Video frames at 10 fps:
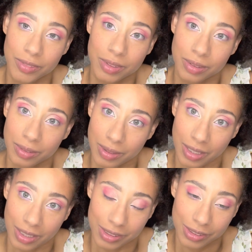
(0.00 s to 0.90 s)
Oh
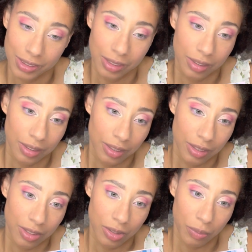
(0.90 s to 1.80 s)
gosh.
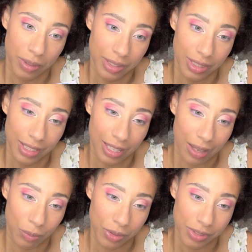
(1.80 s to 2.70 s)
You know, one thing I
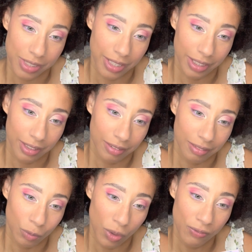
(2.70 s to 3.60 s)
will say,
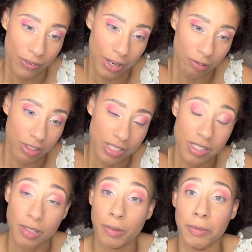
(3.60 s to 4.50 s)
one fair
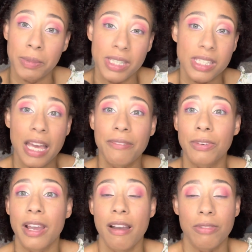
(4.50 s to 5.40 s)
criticism of me is I
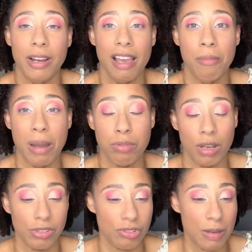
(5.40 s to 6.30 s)
forever have my bra
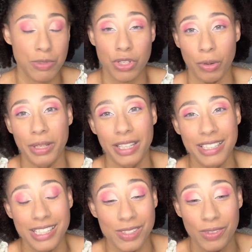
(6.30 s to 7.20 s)
strap showing in
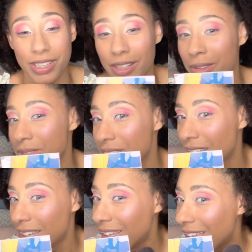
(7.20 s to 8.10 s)
these videos.
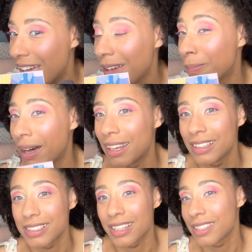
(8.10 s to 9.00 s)
I
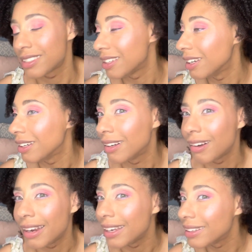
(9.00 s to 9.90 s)
apologize. All
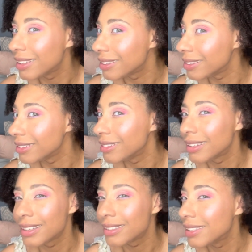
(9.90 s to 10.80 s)
right, let's see. Do you
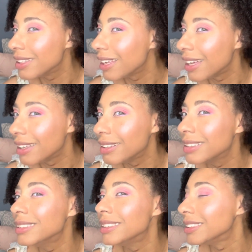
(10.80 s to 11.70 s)
guys see that
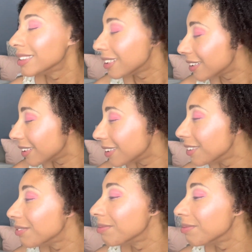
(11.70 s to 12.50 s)
shine?